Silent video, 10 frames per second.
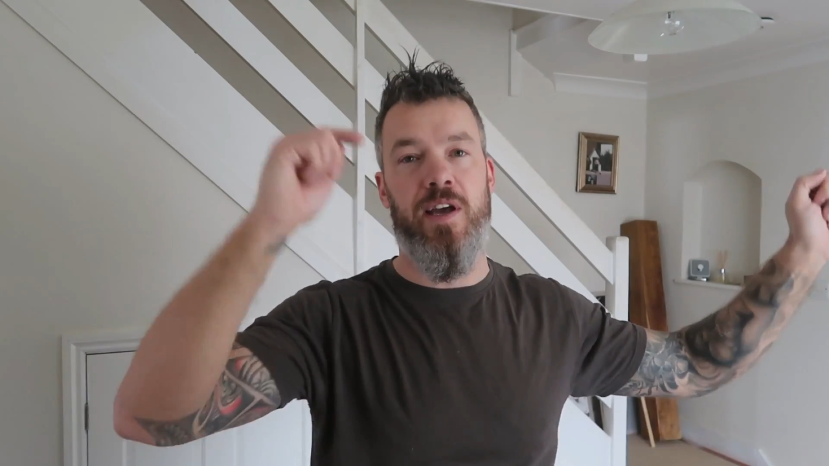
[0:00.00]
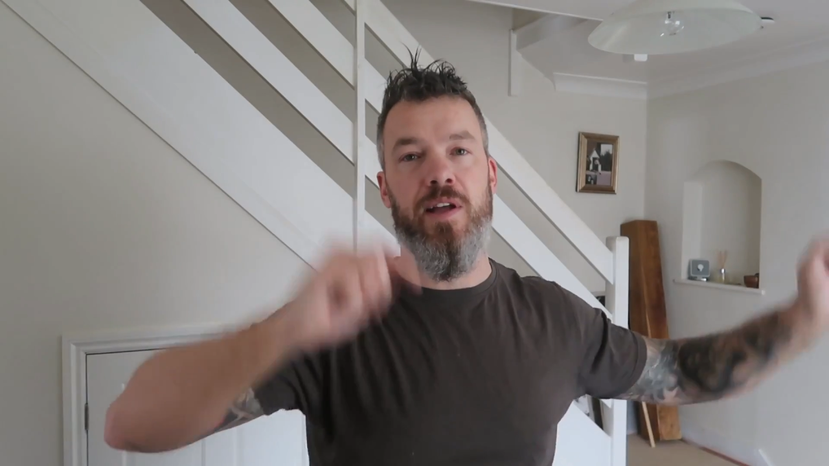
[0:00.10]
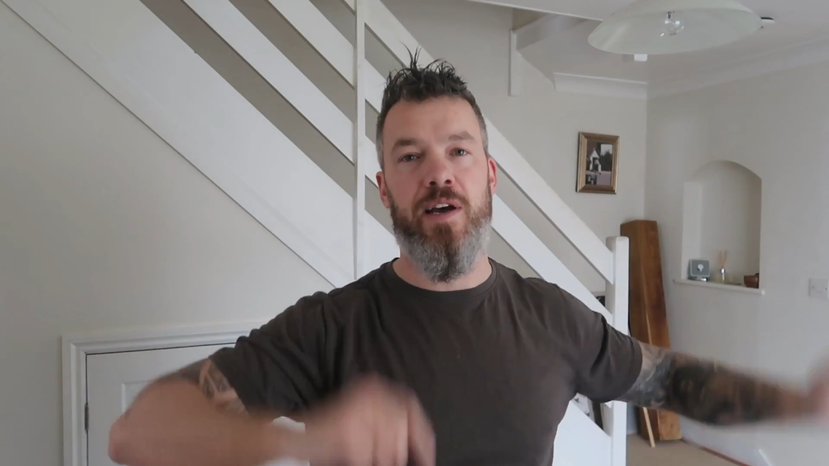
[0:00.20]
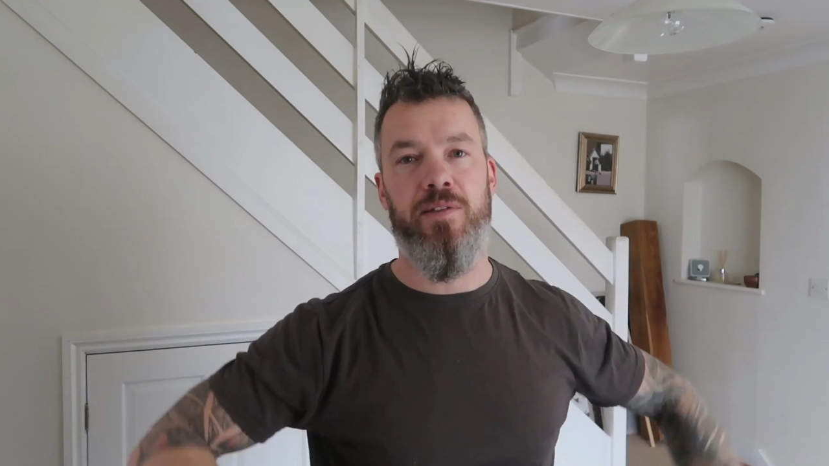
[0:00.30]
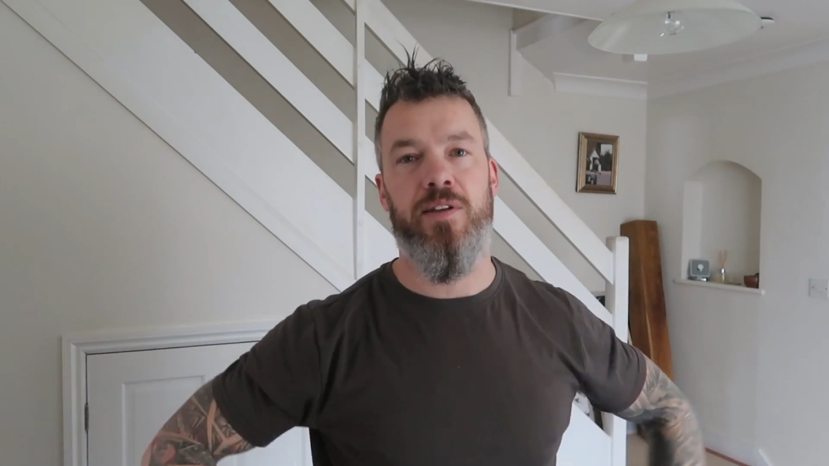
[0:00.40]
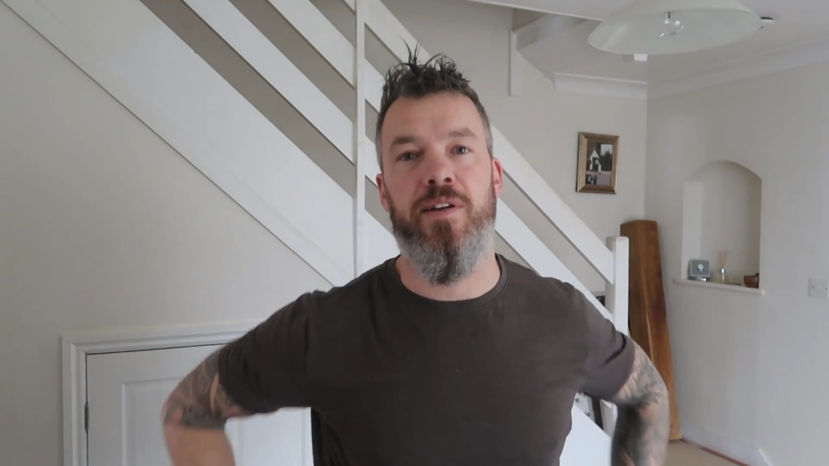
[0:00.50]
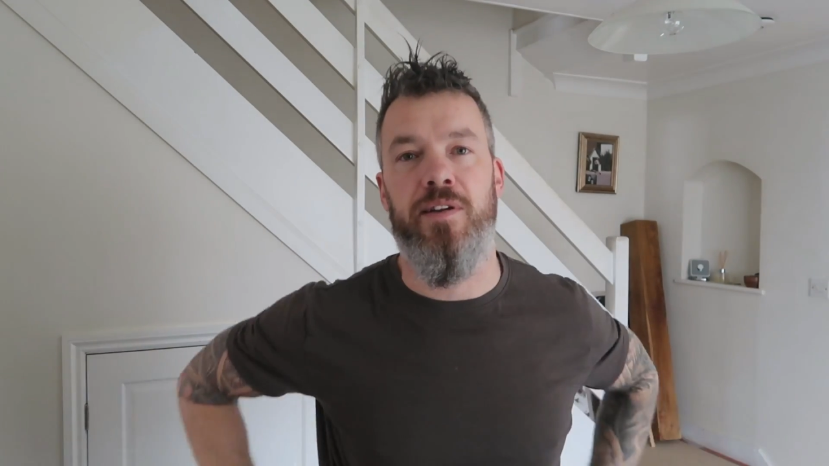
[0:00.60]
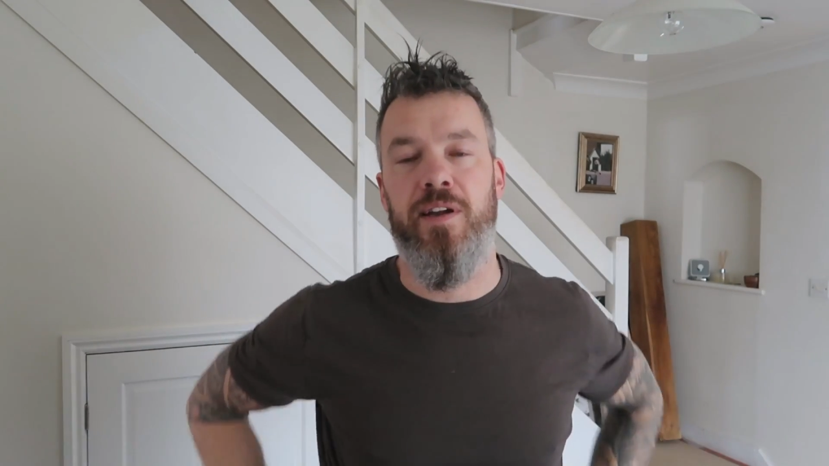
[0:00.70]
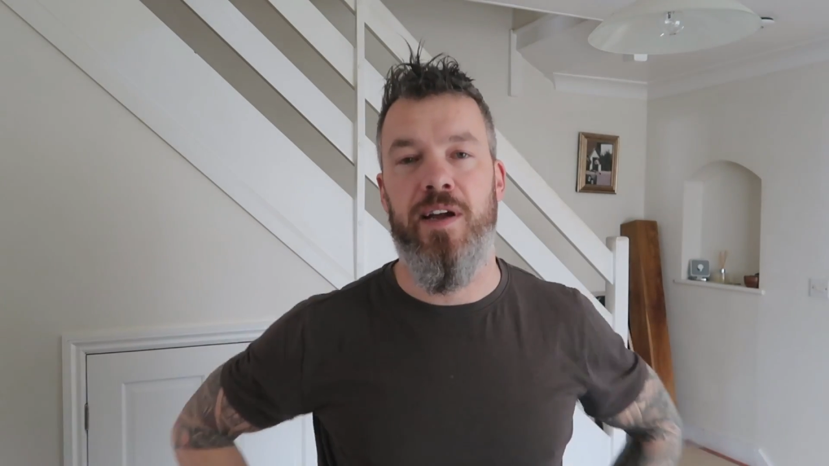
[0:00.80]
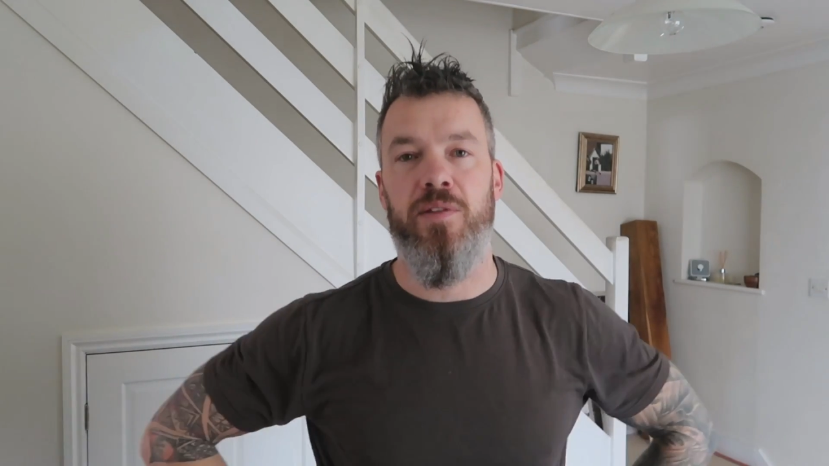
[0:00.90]
get that
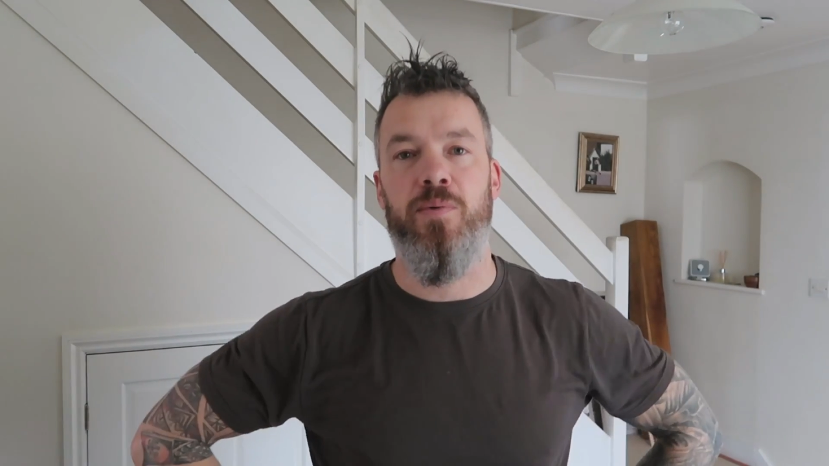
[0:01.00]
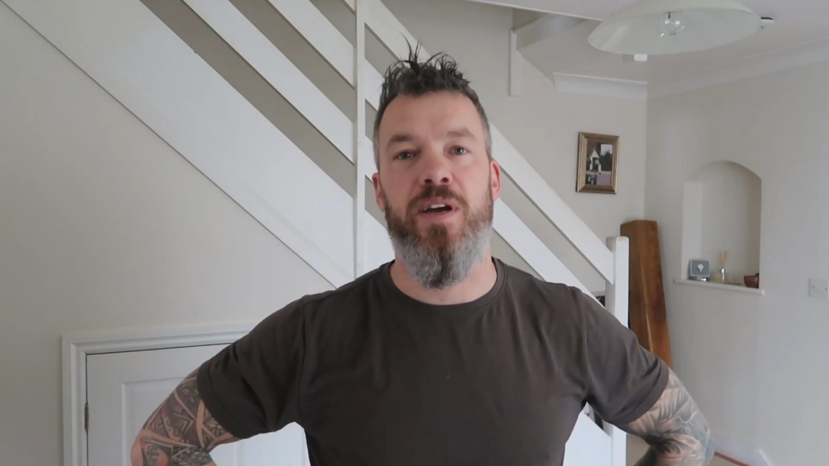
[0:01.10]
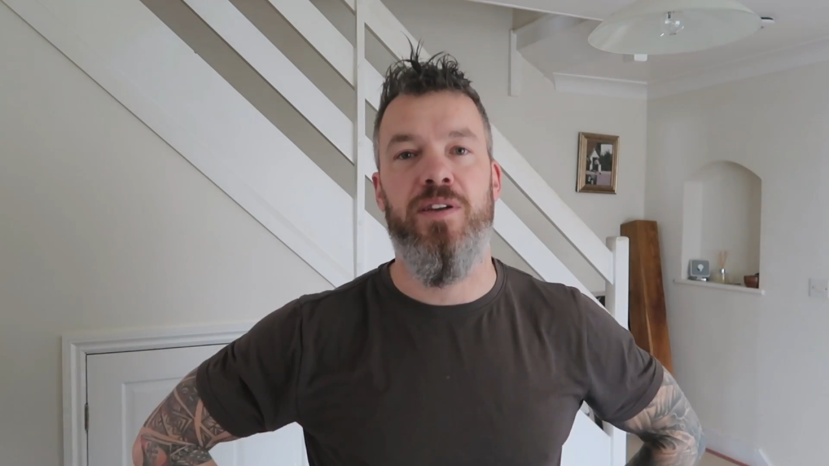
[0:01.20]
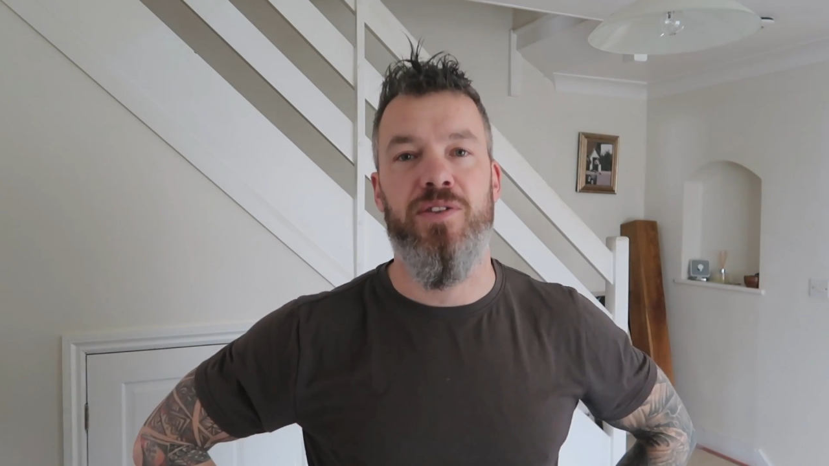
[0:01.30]
done and out of the way.